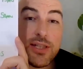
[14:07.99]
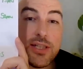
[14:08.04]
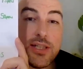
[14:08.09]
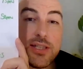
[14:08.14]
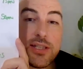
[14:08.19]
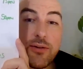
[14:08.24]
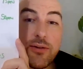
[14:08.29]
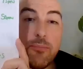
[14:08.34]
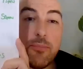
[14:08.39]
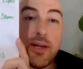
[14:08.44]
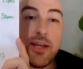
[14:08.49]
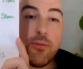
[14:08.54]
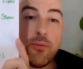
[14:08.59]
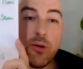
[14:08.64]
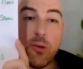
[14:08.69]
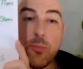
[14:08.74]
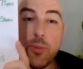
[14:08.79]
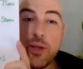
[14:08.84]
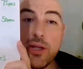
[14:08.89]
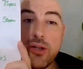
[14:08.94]
So it may
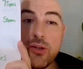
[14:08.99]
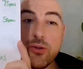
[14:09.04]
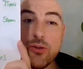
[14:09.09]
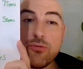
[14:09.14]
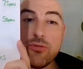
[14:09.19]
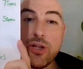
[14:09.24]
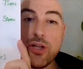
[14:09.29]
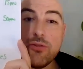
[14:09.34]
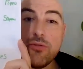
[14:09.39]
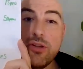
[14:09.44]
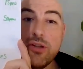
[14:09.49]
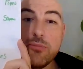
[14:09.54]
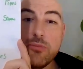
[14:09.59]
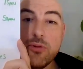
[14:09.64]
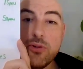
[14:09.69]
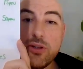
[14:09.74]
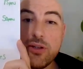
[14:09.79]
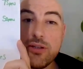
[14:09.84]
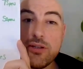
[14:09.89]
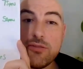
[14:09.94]
well be a non-runner in the
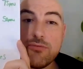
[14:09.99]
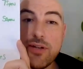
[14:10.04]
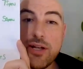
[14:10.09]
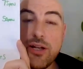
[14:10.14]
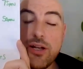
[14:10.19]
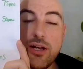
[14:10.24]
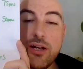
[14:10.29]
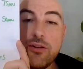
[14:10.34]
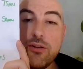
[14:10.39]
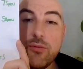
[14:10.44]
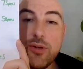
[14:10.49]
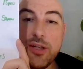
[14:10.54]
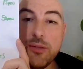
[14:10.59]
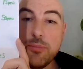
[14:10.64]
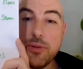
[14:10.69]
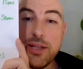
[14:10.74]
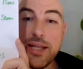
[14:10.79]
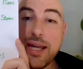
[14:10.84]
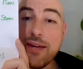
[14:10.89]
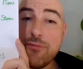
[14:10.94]
morning because it ran early in the week,
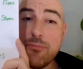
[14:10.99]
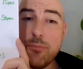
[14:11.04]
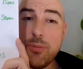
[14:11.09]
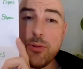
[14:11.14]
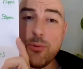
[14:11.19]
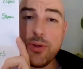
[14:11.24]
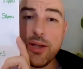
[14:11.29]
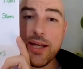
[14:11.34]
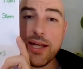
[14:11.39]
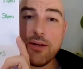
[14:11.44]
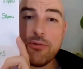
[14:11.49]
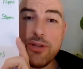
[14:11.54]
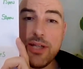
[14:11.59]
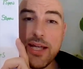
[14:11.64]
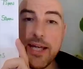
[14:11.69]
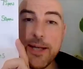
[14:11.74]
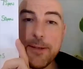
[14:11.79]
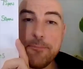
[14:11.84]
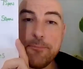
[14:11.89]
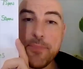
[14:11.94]
but they haven't pulled it out
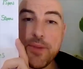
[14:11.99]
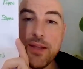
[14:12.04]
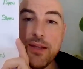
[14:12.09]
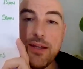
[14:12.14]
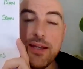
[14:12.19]
yet.